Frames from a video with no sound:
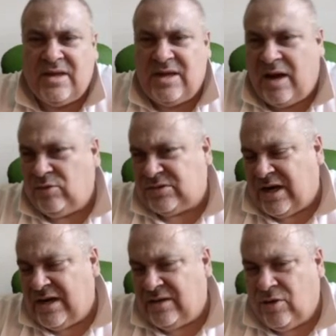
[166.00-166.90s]

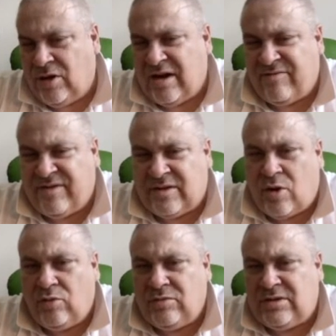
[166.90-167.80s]
Australian dollar, that
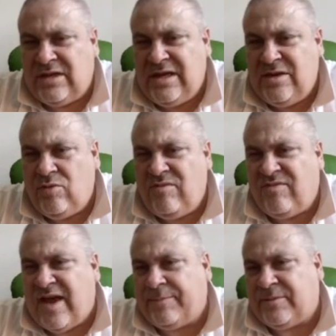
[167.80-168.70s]
continue in
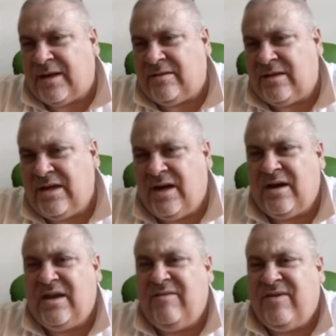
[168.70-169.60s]
the uptrend
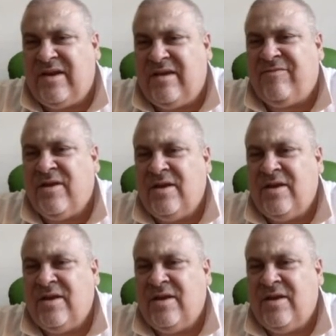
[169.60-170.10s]
here, even if